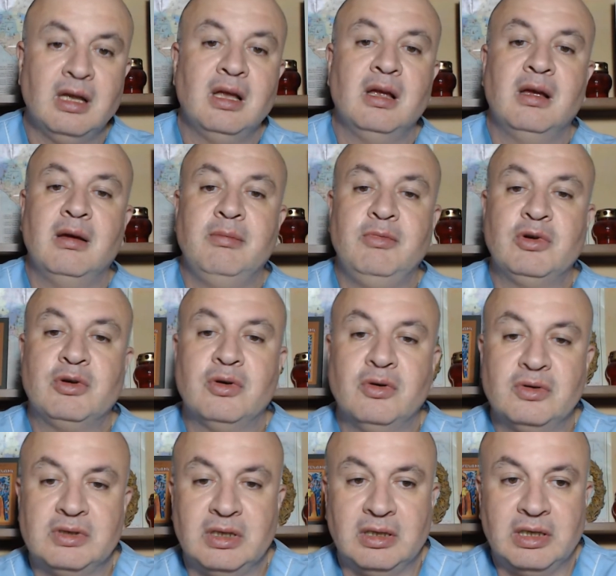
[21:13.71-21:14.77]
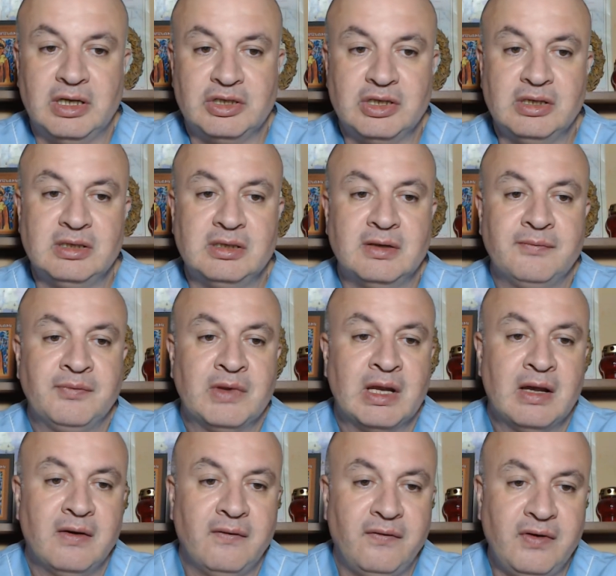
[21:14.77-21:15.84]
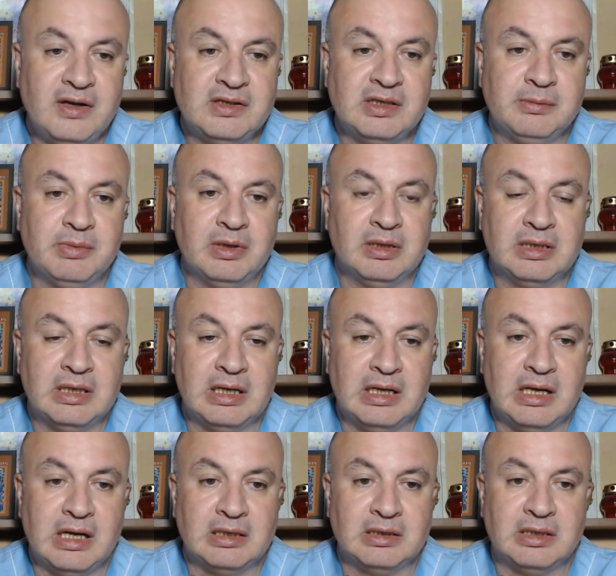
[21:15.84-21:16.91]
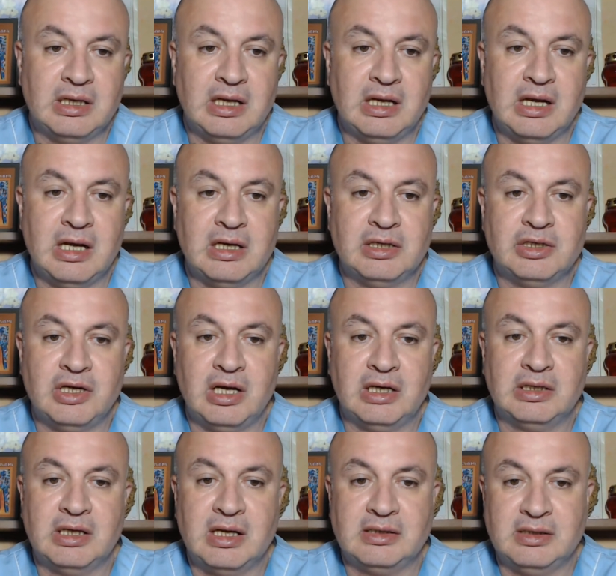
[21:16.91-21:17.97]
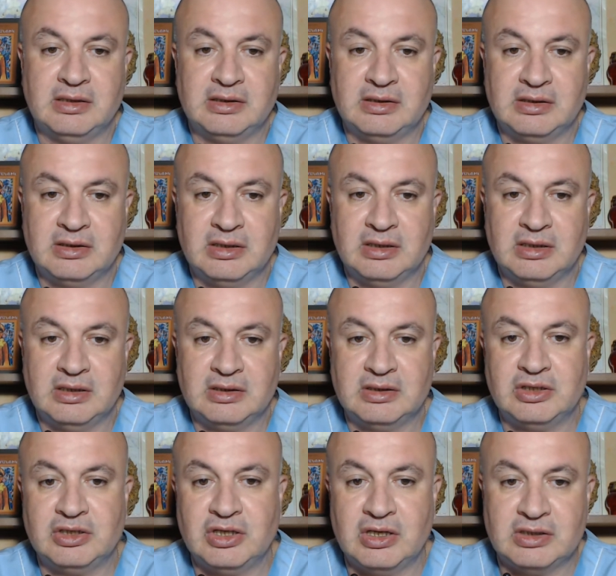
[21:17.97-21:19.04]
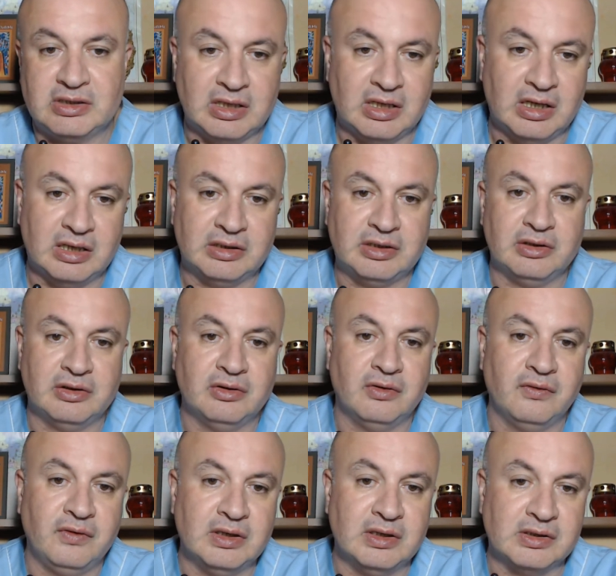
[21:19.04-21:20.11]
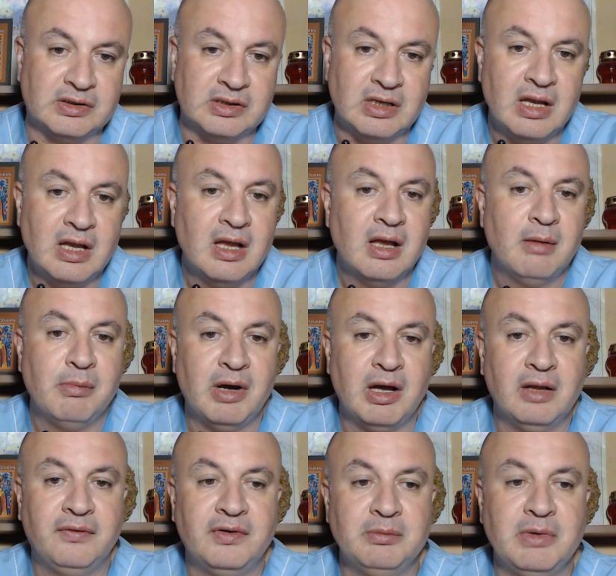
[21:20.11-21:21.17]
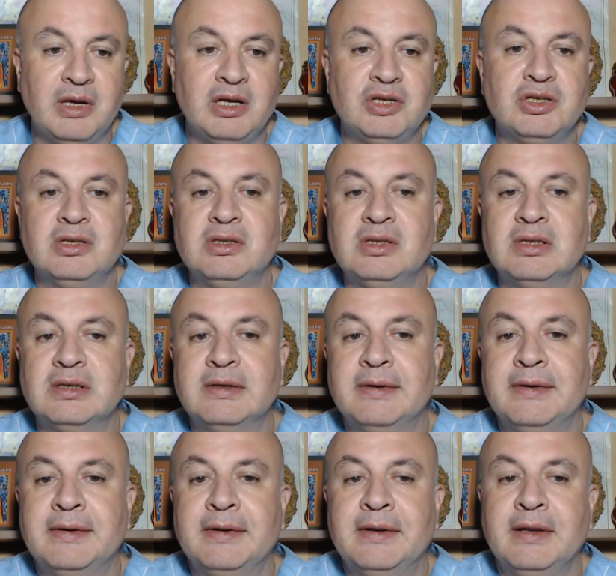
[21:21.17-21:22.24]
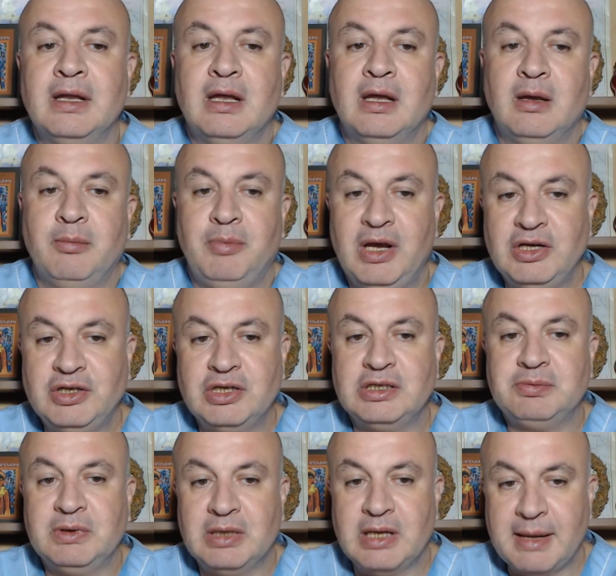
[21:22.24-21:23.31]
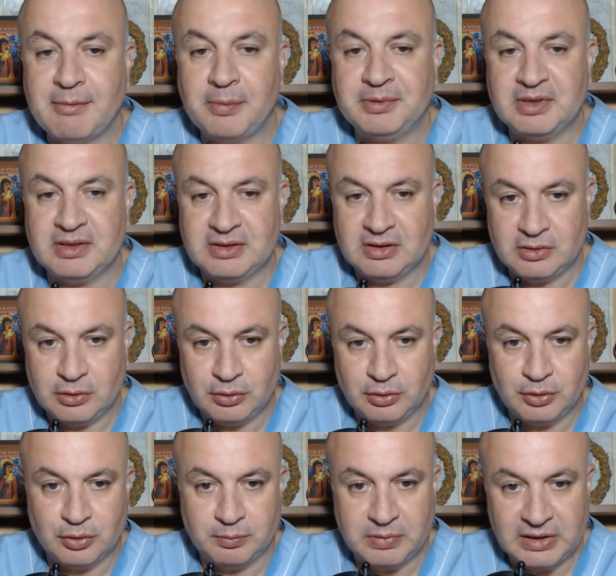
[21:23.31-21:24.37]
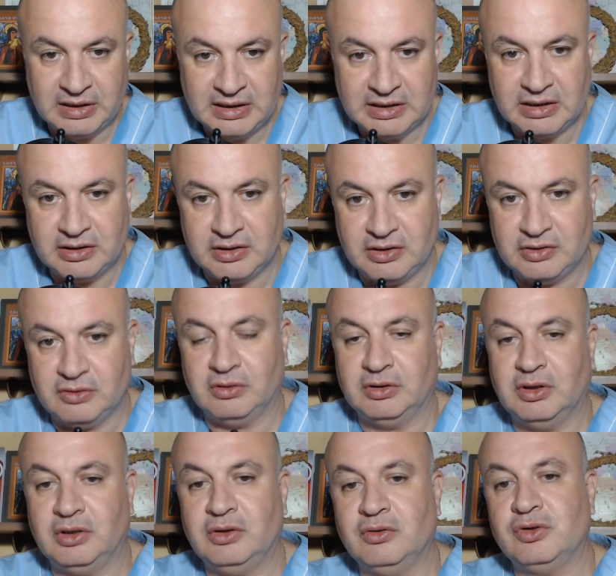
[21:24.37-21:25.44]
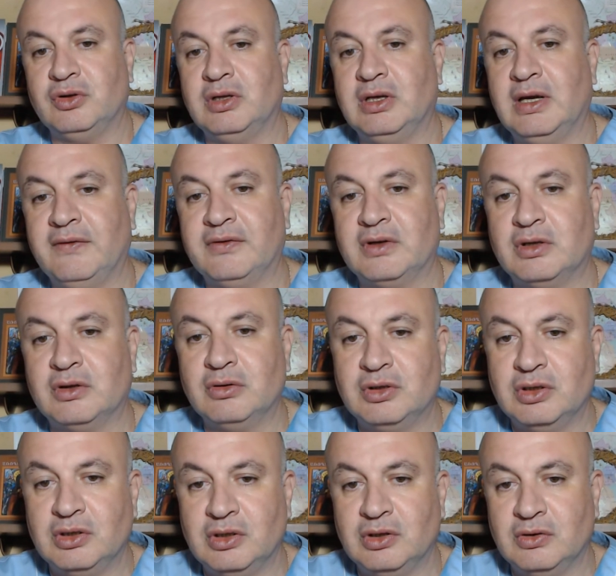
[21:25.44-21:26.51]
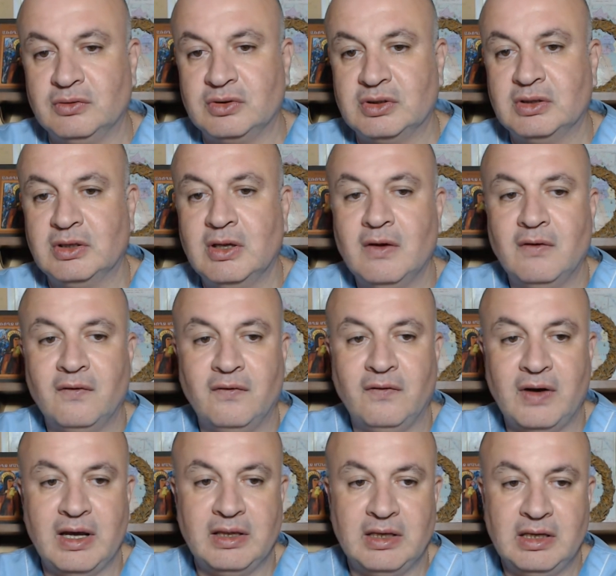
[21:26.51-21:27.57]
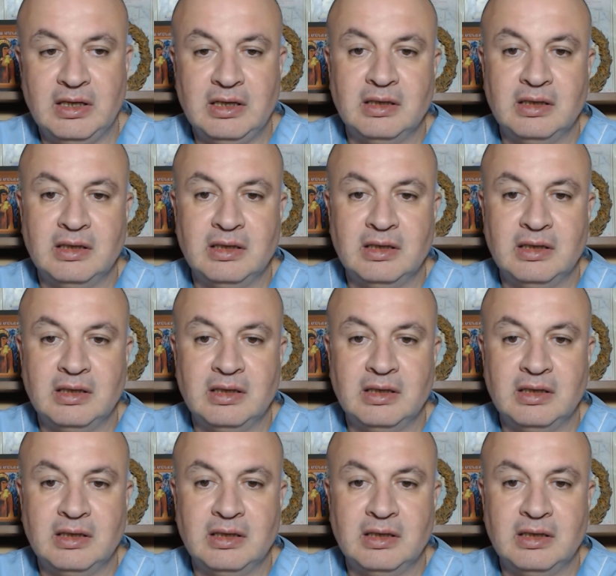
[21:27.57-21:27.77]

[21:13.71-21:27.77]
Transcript: mucosal lesions. Visible telangiectasis suggests arteriovenous malformations. Patients with hemoptysis due to bleeding disorder usually have cutaneous findings,